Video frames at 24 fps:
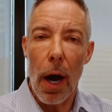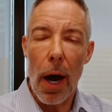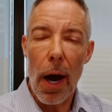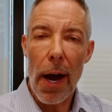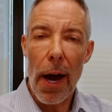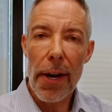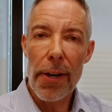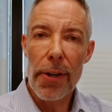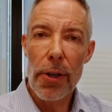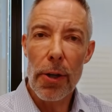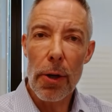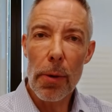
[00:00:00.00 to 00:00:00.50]

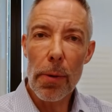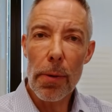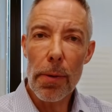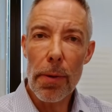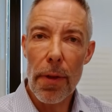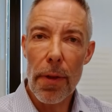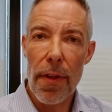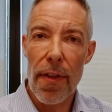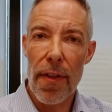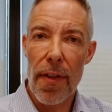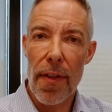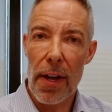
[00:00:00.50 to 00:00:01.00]
I
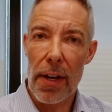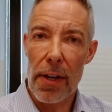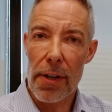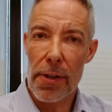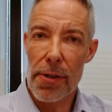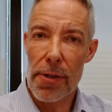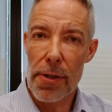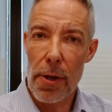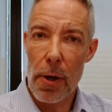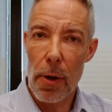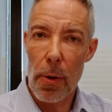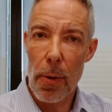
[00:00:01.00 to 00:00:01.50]
don't think
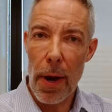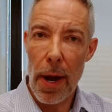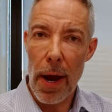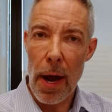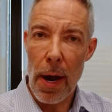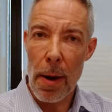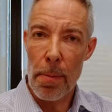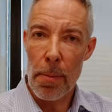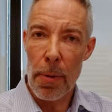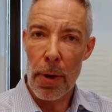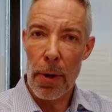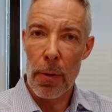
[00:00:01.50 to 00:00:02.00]
so,
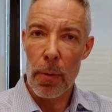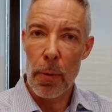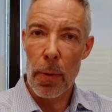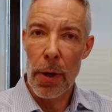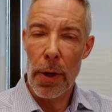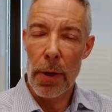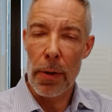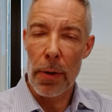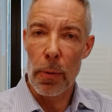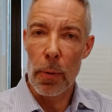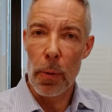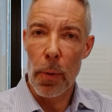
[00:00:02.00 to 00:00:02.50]
Amber.
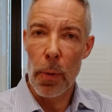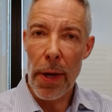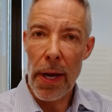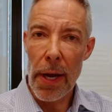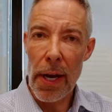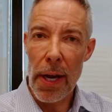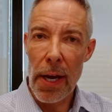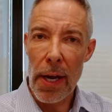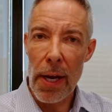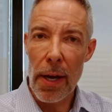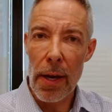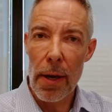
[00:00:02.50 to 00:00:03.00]
When
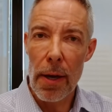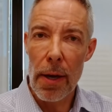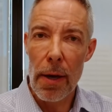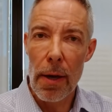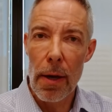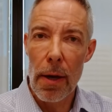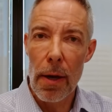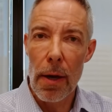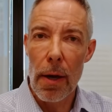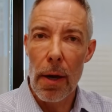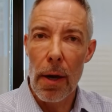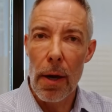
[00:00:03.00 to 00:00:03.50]
we
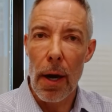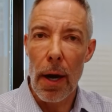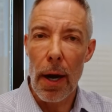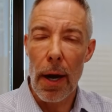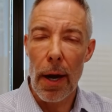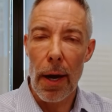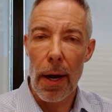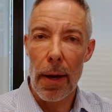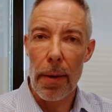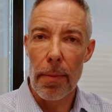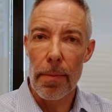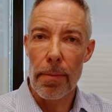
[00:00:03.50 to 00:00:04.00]

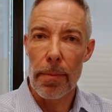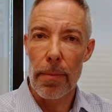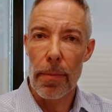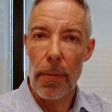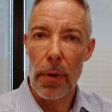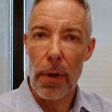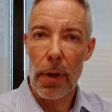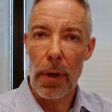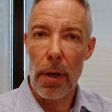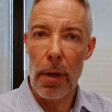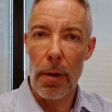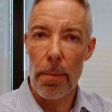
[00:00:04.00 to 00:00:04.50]

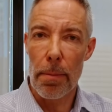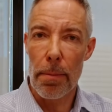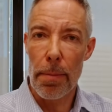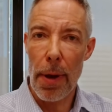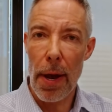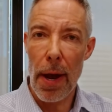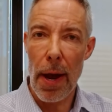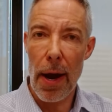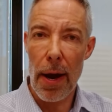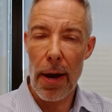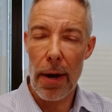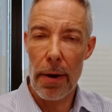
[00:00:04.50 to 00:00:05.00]

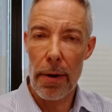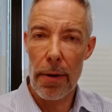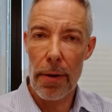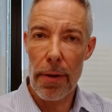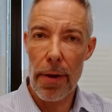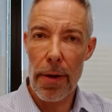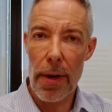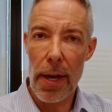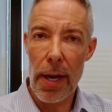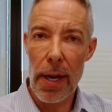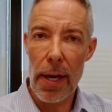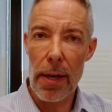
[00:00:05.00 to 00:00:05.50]
compare
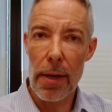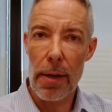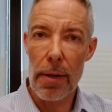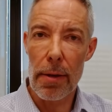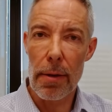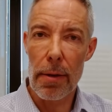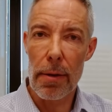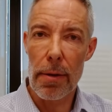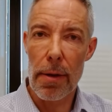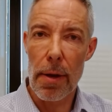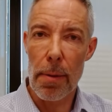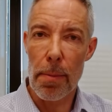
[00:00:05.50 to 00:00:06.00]
the
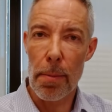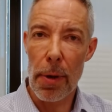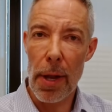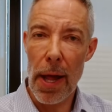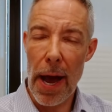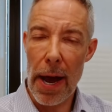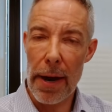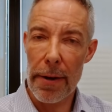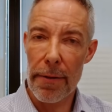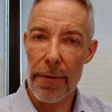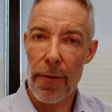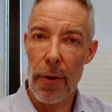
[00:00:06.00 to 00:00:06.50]

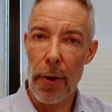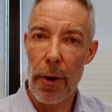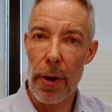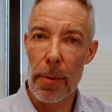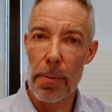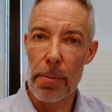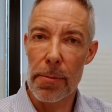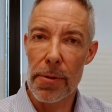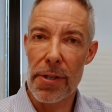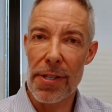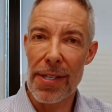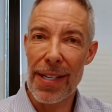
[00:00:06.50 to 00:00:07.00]

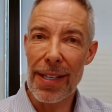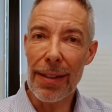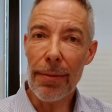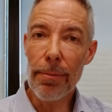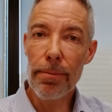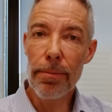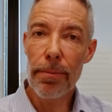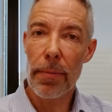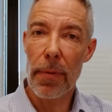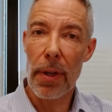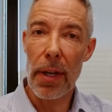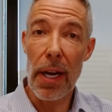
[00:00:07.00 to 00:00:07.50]
platforms
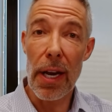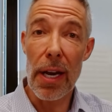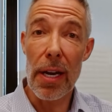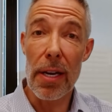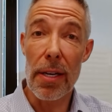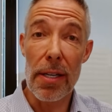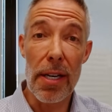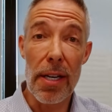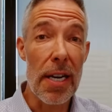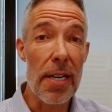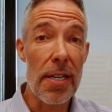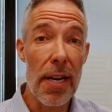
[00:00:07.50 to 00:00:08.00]

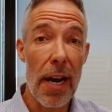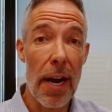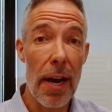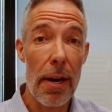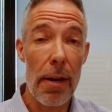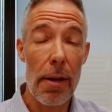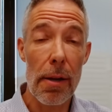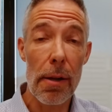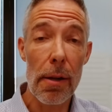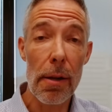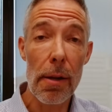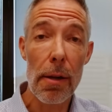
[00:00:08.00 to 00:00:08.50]
in
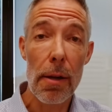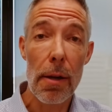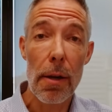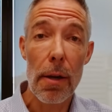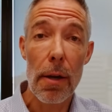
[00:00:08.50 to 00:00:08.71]
detail